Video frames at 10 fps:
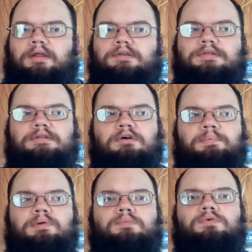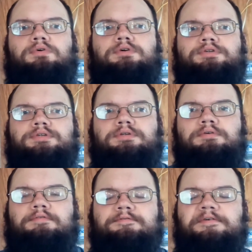And Dystopian Wars,
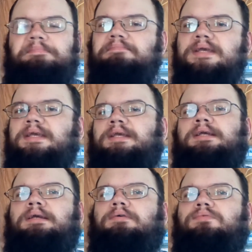for me,